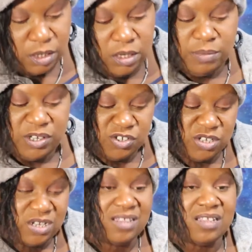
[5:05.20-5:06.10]
Let me
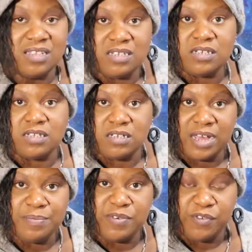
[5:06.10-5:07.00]
just say that this is the
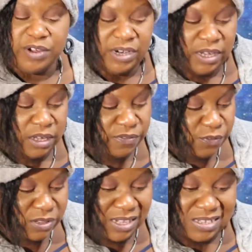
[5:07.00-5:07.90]
type of reading
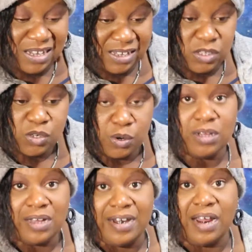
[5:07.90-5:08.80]
for that second
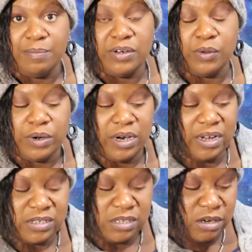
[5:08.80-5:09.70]
storyline I'd be doing an
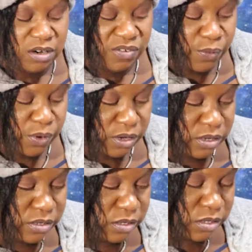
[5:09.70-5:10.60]
extended for,
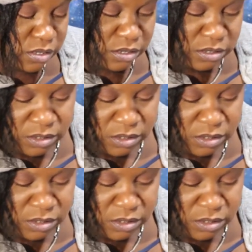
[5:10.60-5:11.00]
because,